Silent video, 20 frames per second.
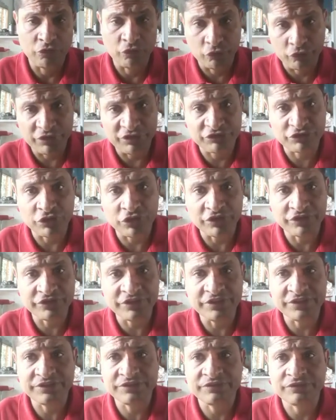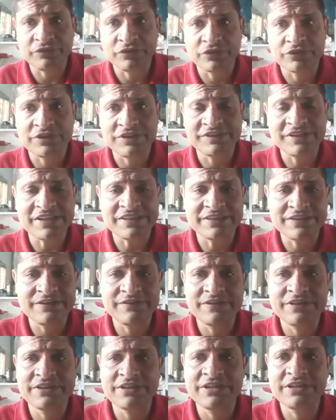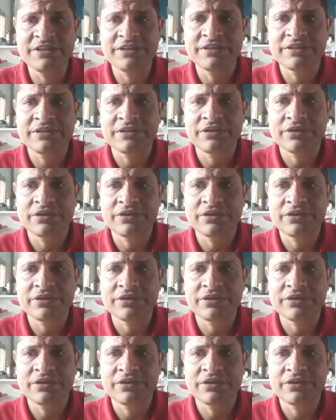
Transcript: Resources for this activity: